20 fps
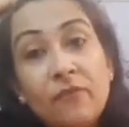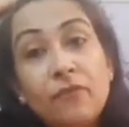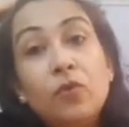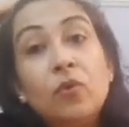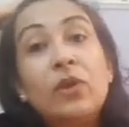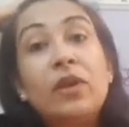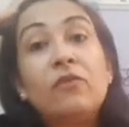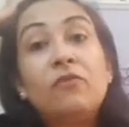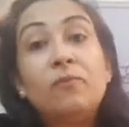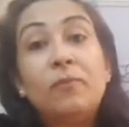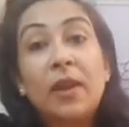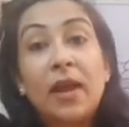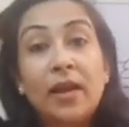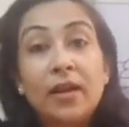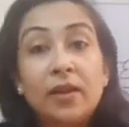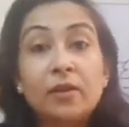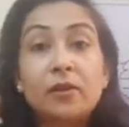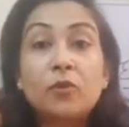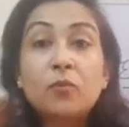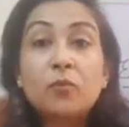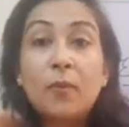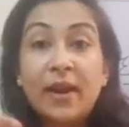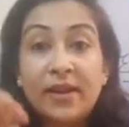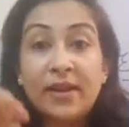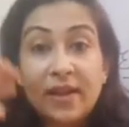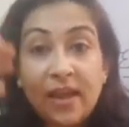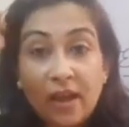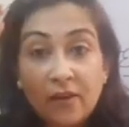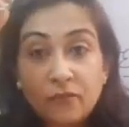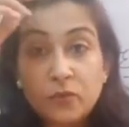give blood, you
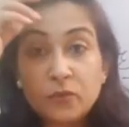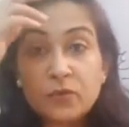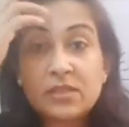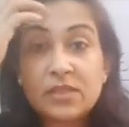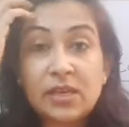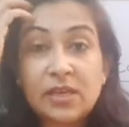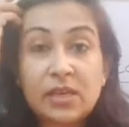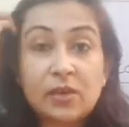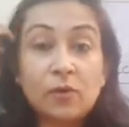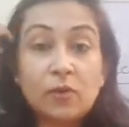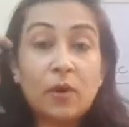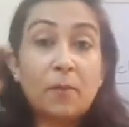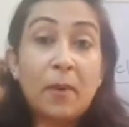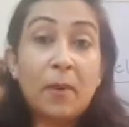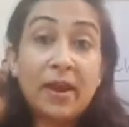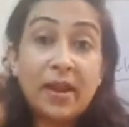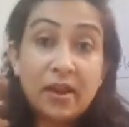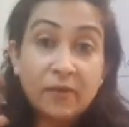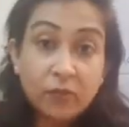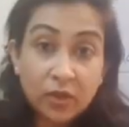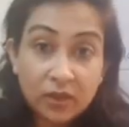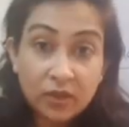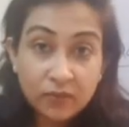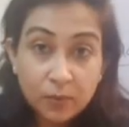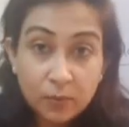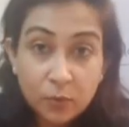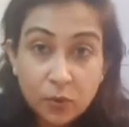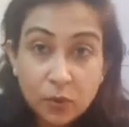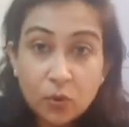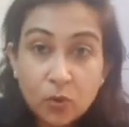might have to see, you might have to give
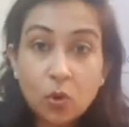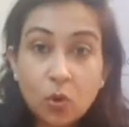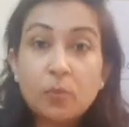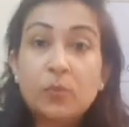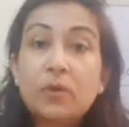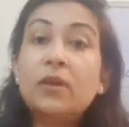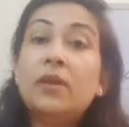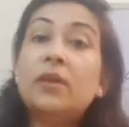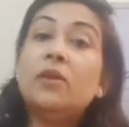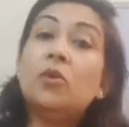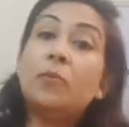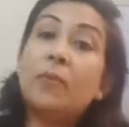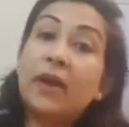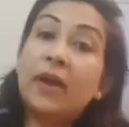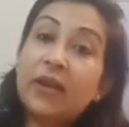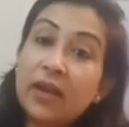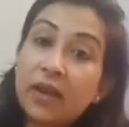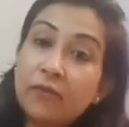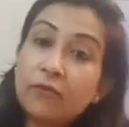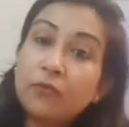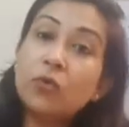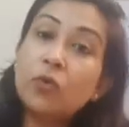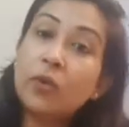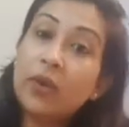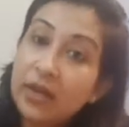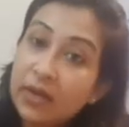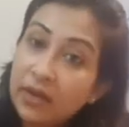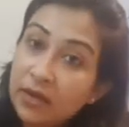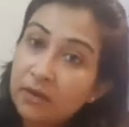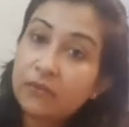immunoglobulin, you might have to
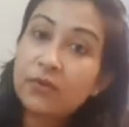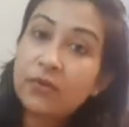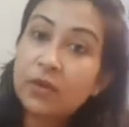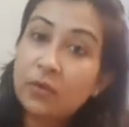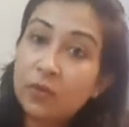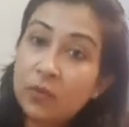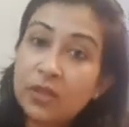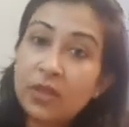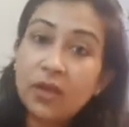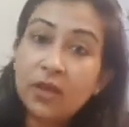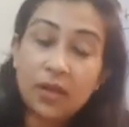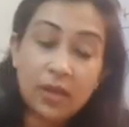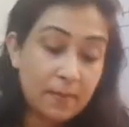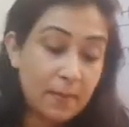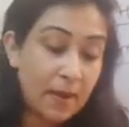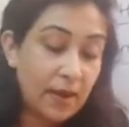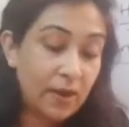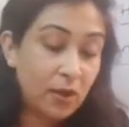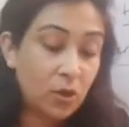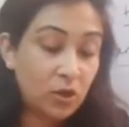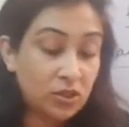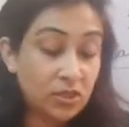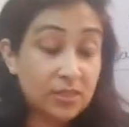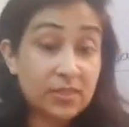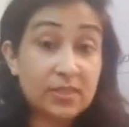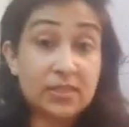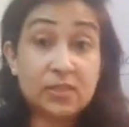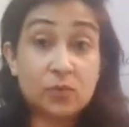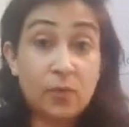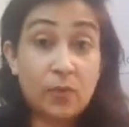intervene with the
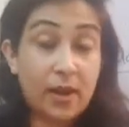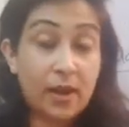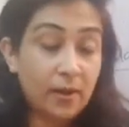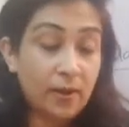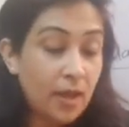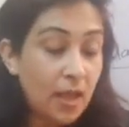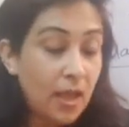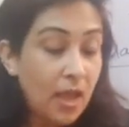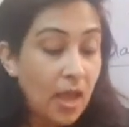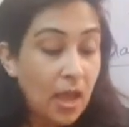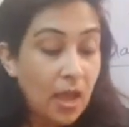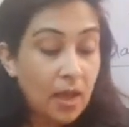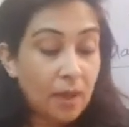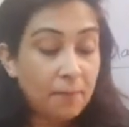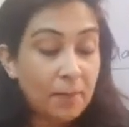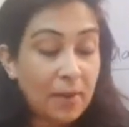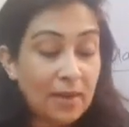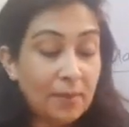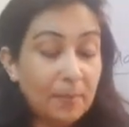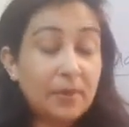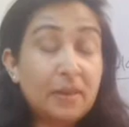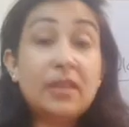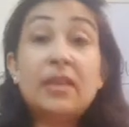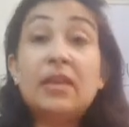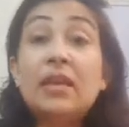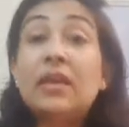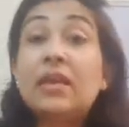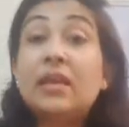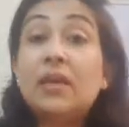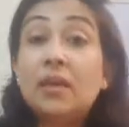hematologist as well.
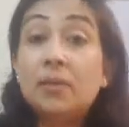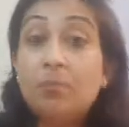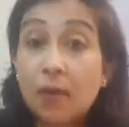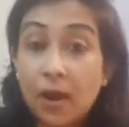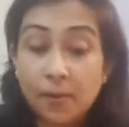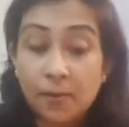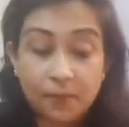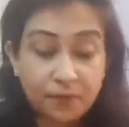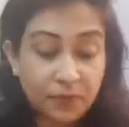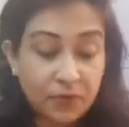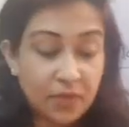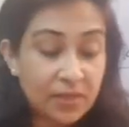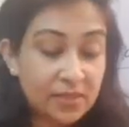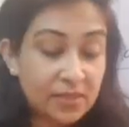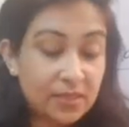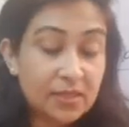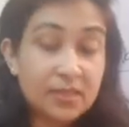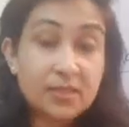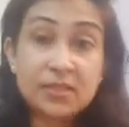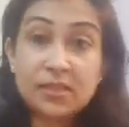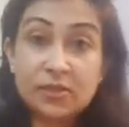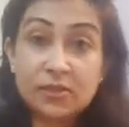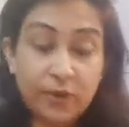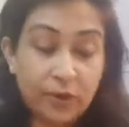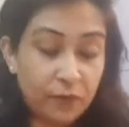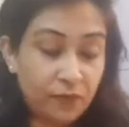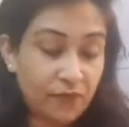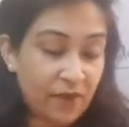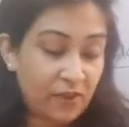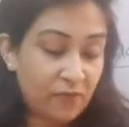Pulmonary edema, incidence is 3
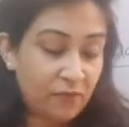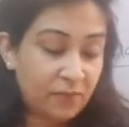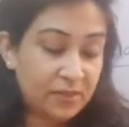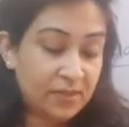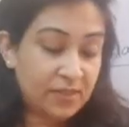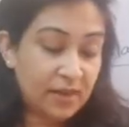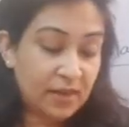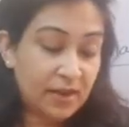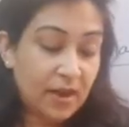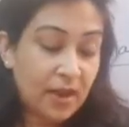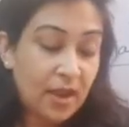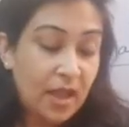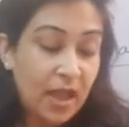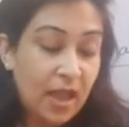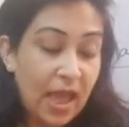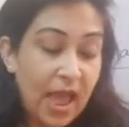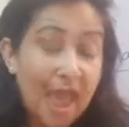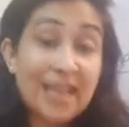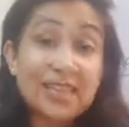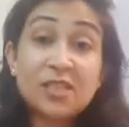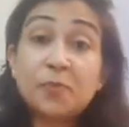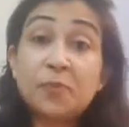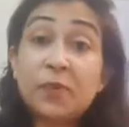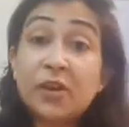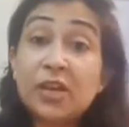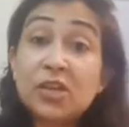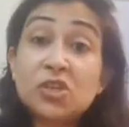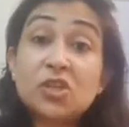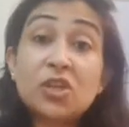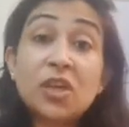to 5%.
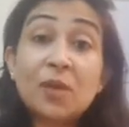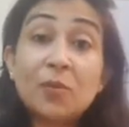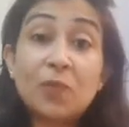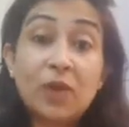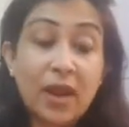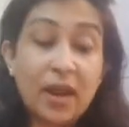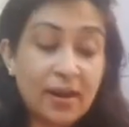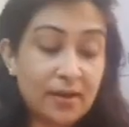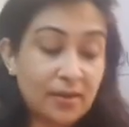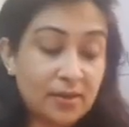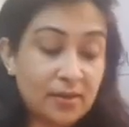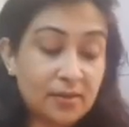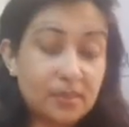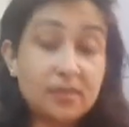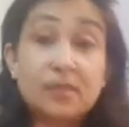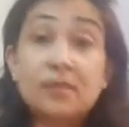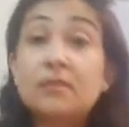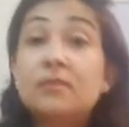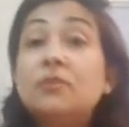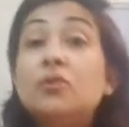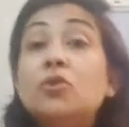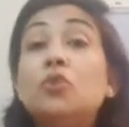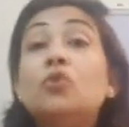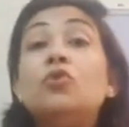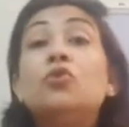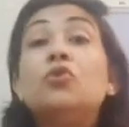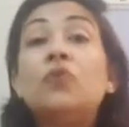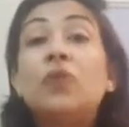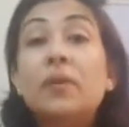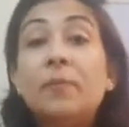Aspiration pneumonitis, 2
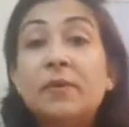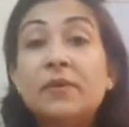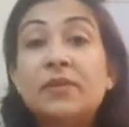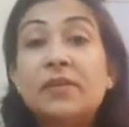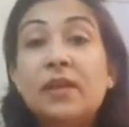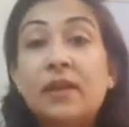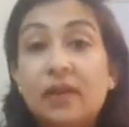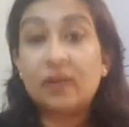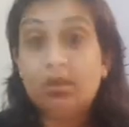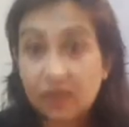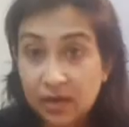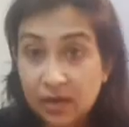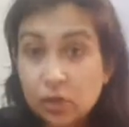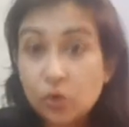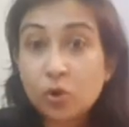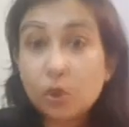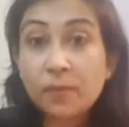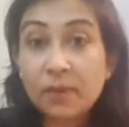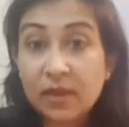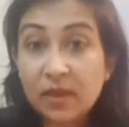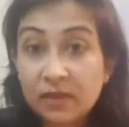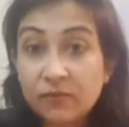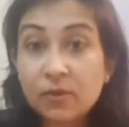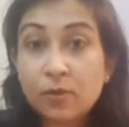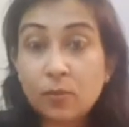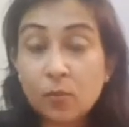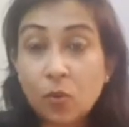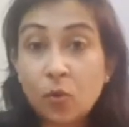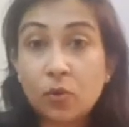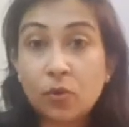to 3%. It could be
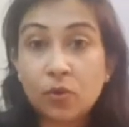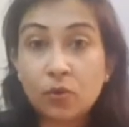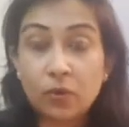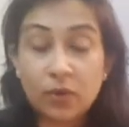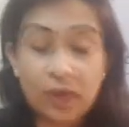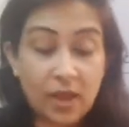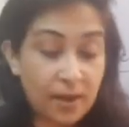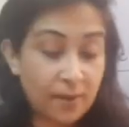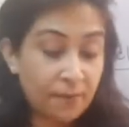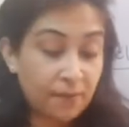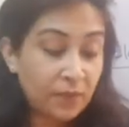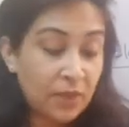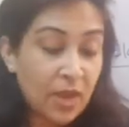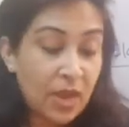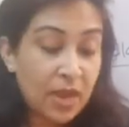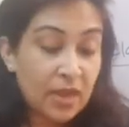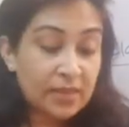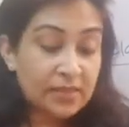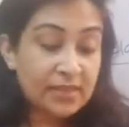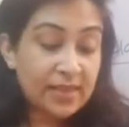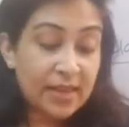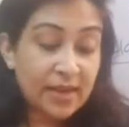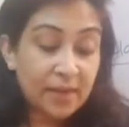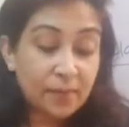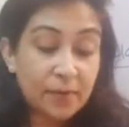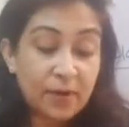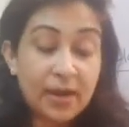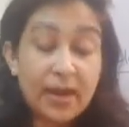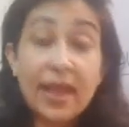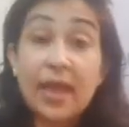even more. Okay.
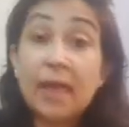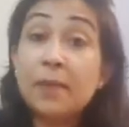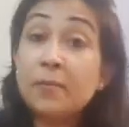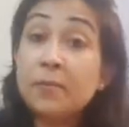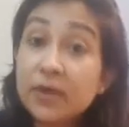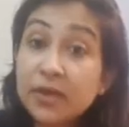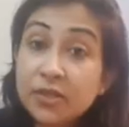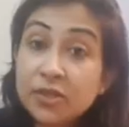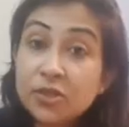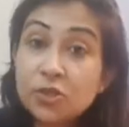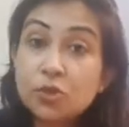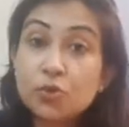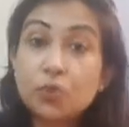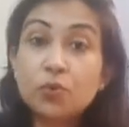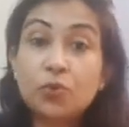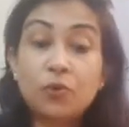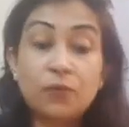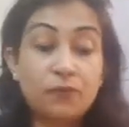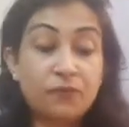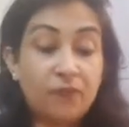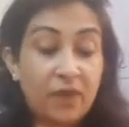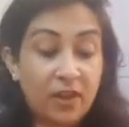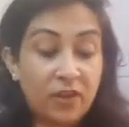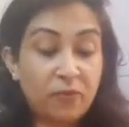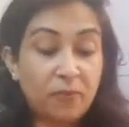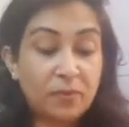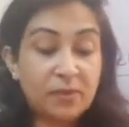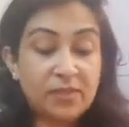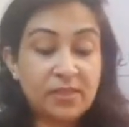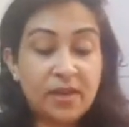Cerebral hemorrhage, 2 to
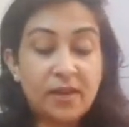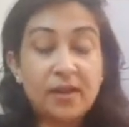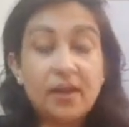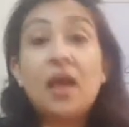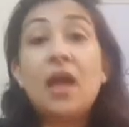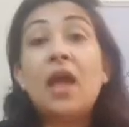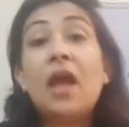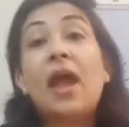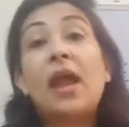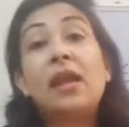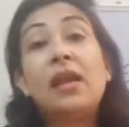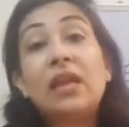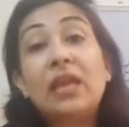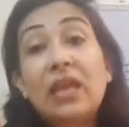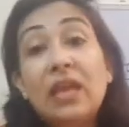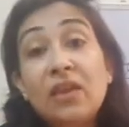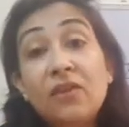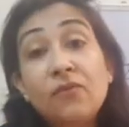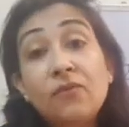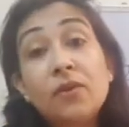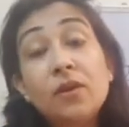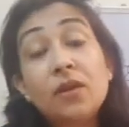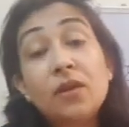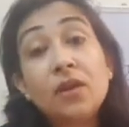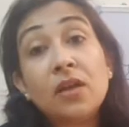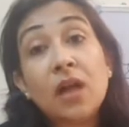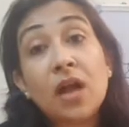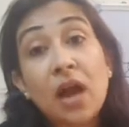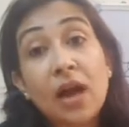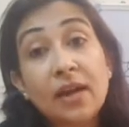5%, and
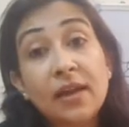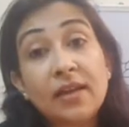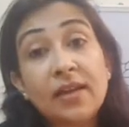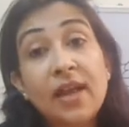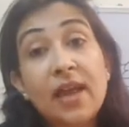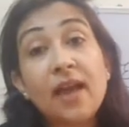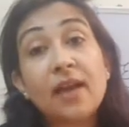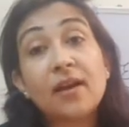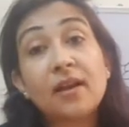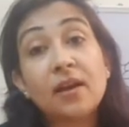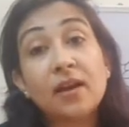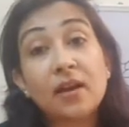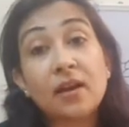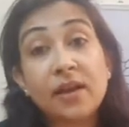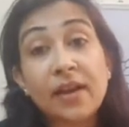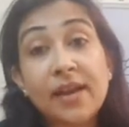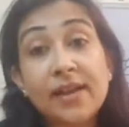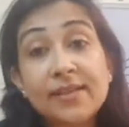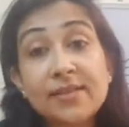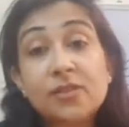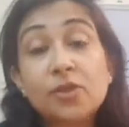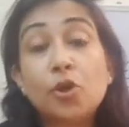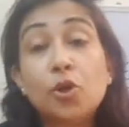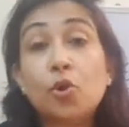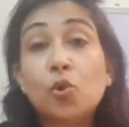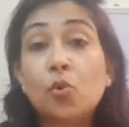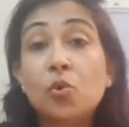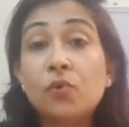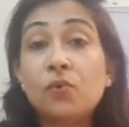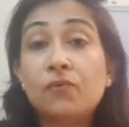even cardiac arrest,
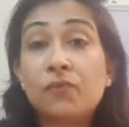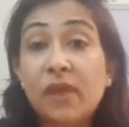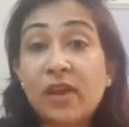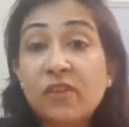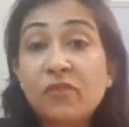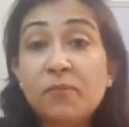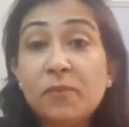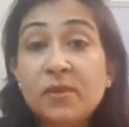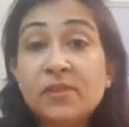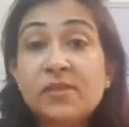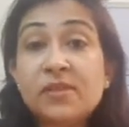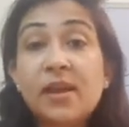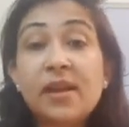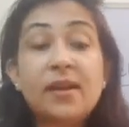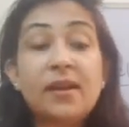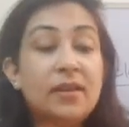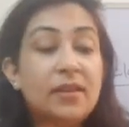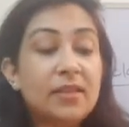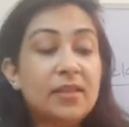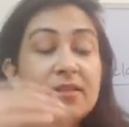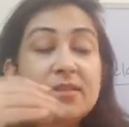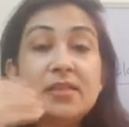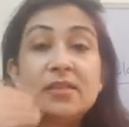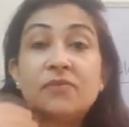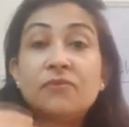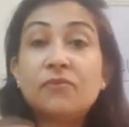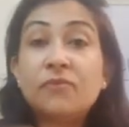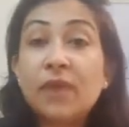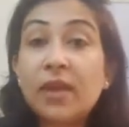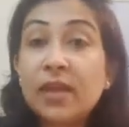2 to 5%. This
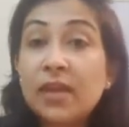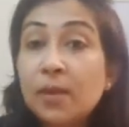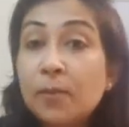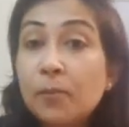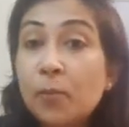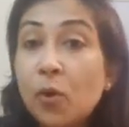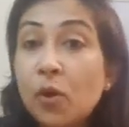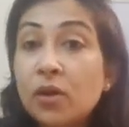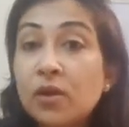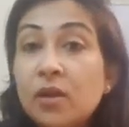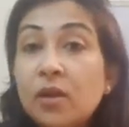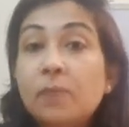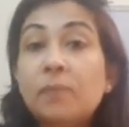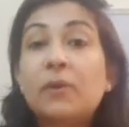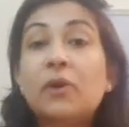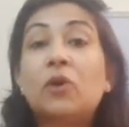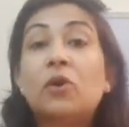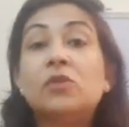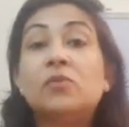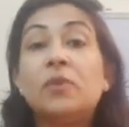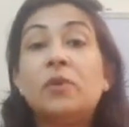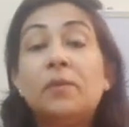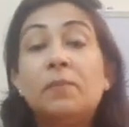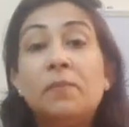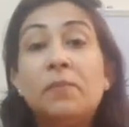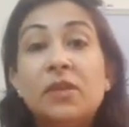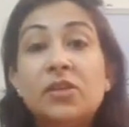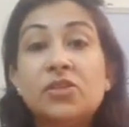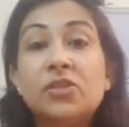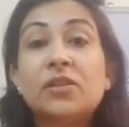is very important because when a
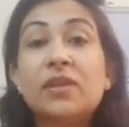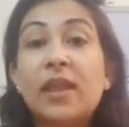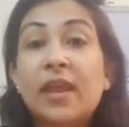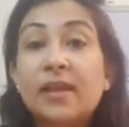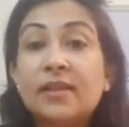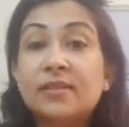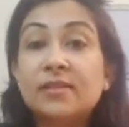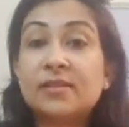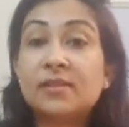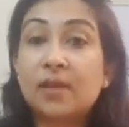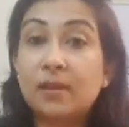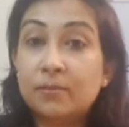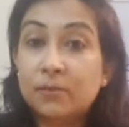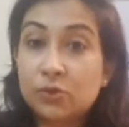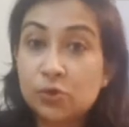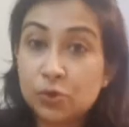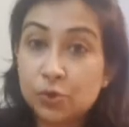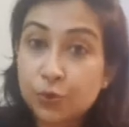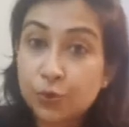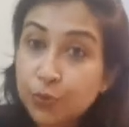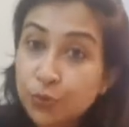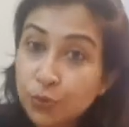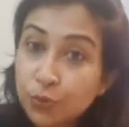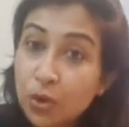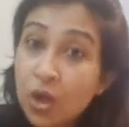patient like this comes to you,